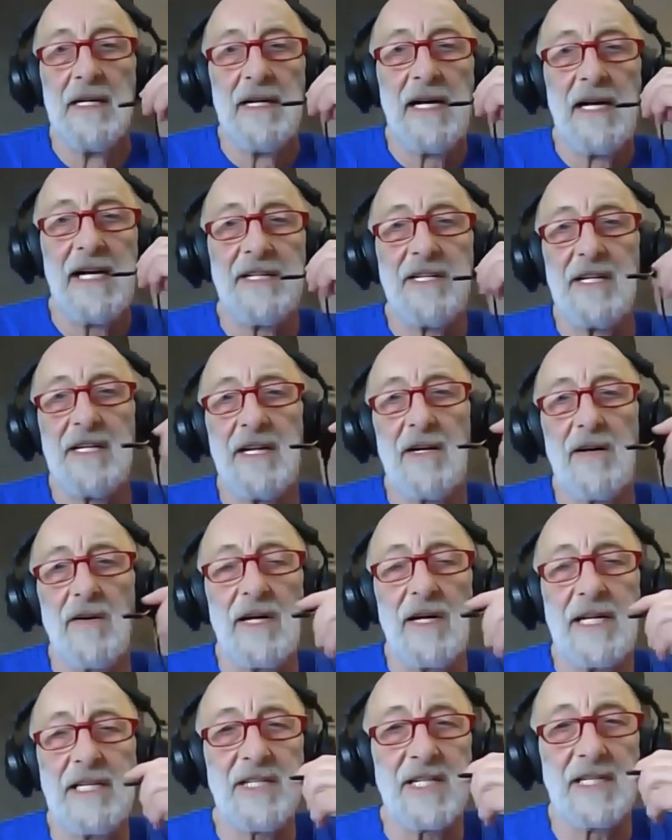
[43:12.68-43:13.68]
And,
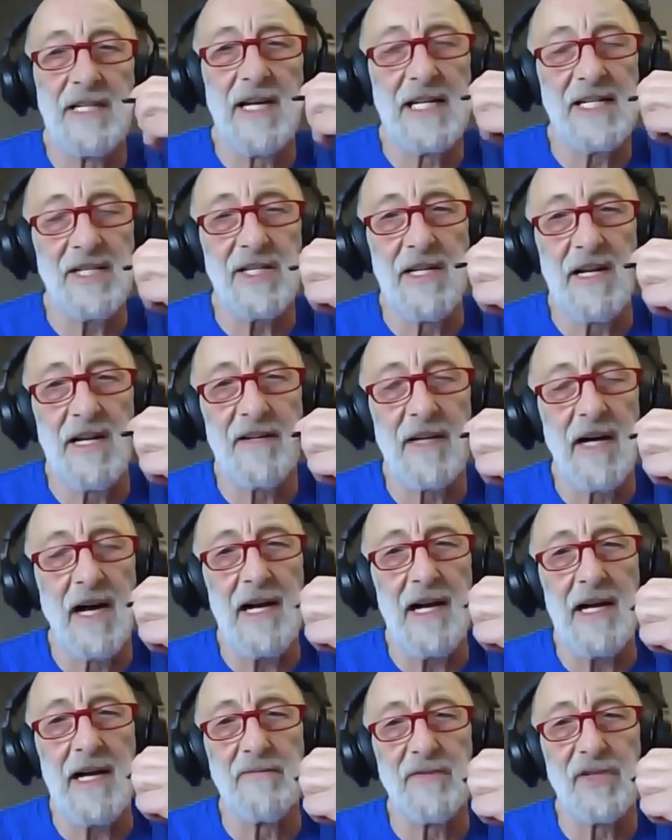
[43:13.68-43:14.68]
he's a nice enough
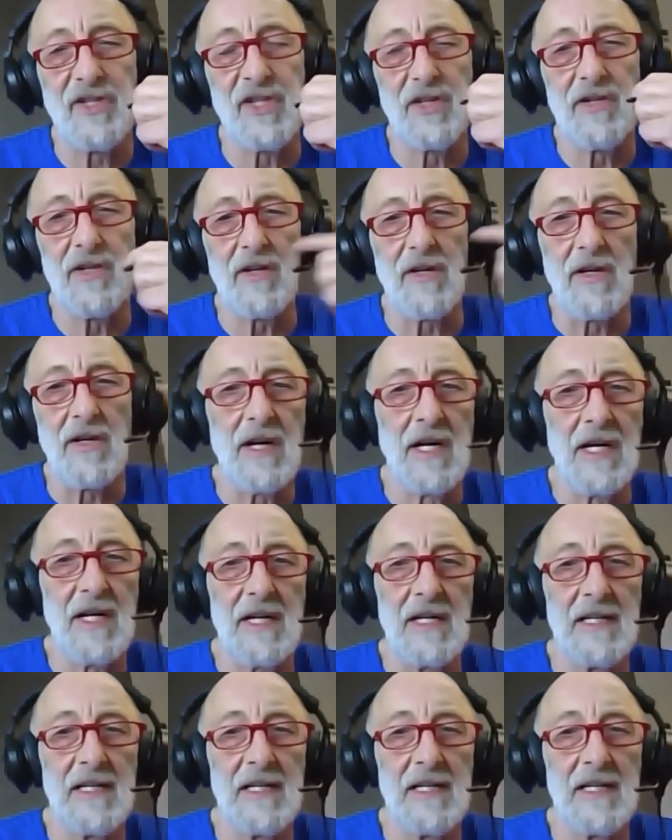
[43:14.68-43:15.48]
guy, I'm sure.